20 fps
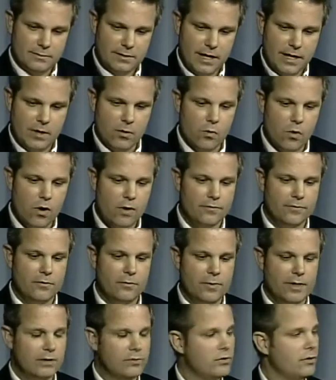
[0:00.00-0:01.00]
take a
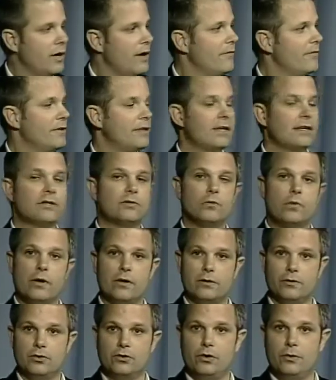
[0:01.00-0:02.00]
walkthrough, make sure everything is
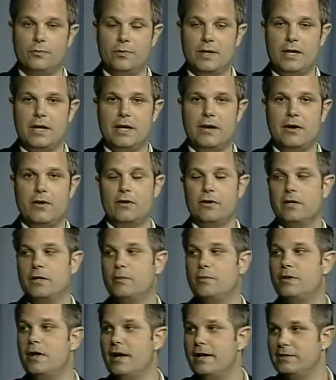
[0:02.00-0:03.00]
where it should be. Are the
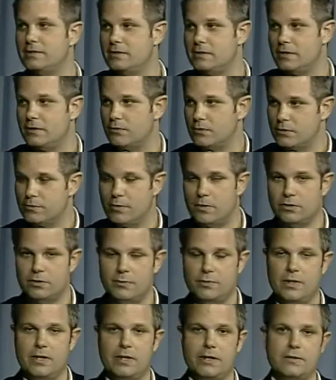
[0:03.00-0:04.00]
appliances that were supposed
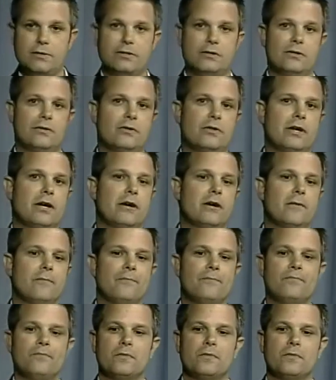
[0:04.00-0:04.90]
to be there still there?